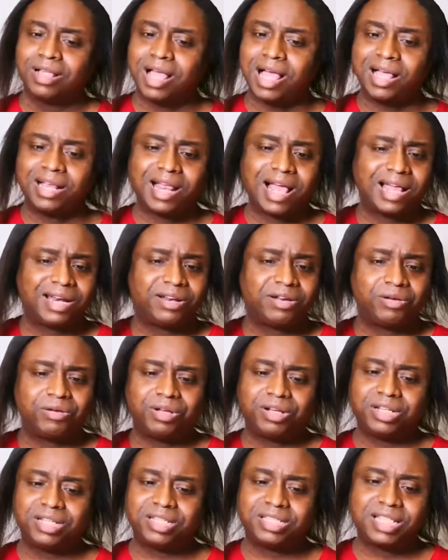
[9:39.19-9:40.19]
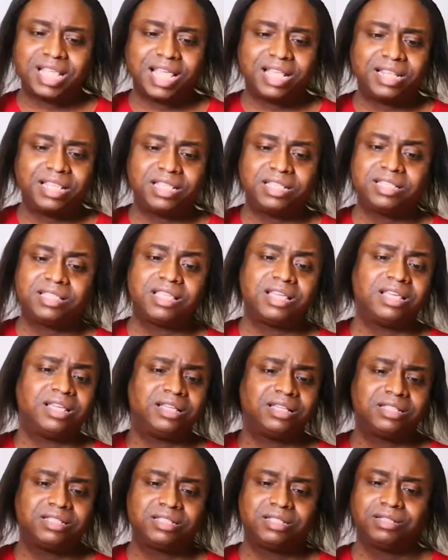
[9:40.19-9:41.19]
I don't understand these
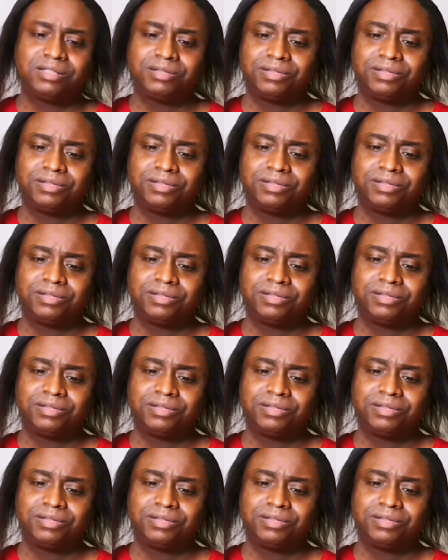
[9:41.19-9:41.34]
things.